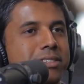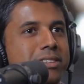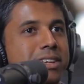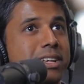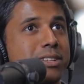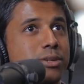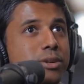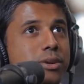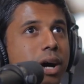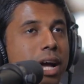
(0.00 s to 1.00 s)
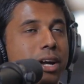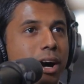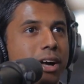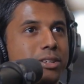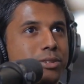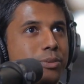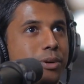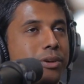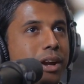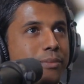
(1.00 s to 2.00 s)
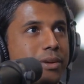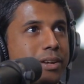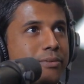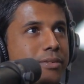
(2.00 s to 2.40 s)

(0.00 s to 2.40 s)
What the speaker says: I got into programming because